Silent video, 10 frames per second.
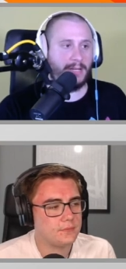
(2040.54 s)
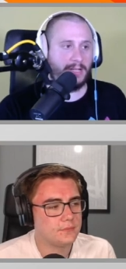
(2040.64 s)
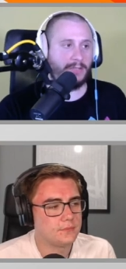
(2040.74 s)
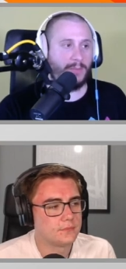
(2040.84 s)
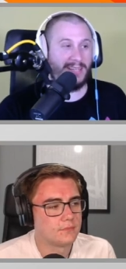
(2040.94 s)

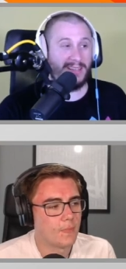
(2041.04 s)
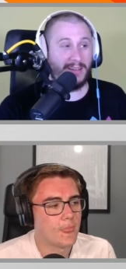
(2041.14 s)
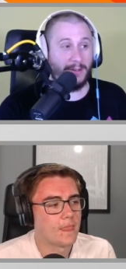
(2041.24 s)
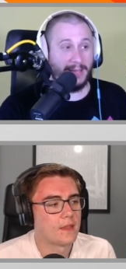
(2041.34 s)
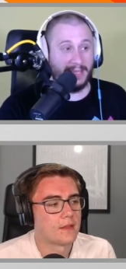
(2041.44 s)
Speaker 1: emerge. We don't
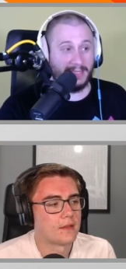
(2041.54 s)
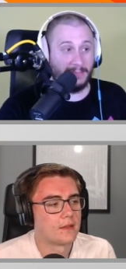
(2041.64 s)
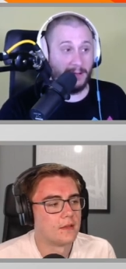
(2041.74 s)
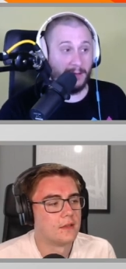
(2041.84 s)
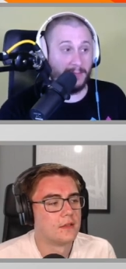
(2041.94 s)
know who it is at the
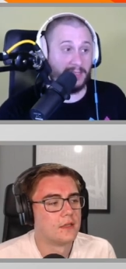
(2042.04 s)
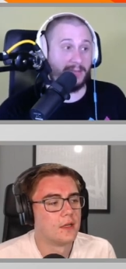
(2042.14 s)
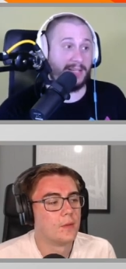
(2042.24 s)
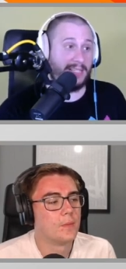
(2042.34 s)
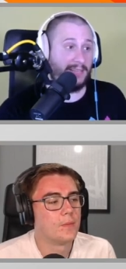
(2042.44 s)
moment, so
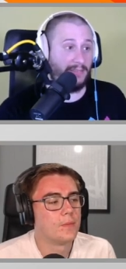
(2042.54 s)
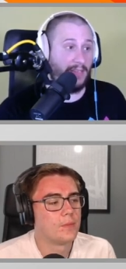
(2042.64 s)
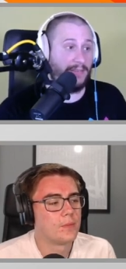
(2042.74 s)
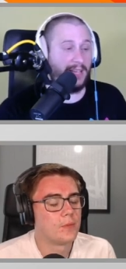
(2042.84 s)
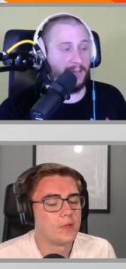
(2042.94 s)
I guess if you
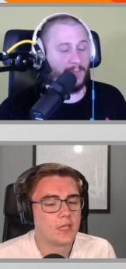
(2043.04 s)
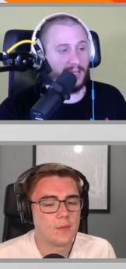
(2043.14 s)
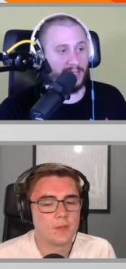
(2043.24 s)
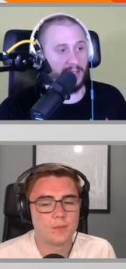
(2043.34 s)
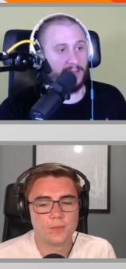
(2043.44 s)
would Game
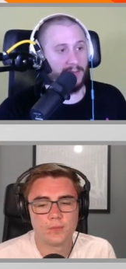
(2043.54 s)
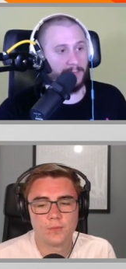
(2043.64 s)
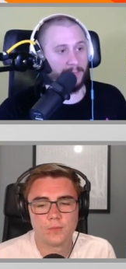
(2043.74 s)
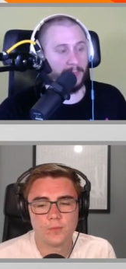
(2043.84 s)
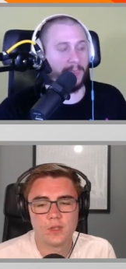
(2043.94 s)
2...
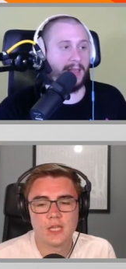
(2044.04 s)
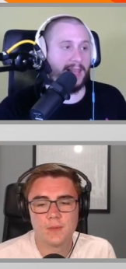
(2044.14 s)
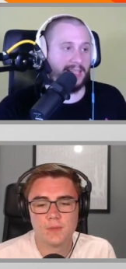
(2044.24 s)
Wouldn't that be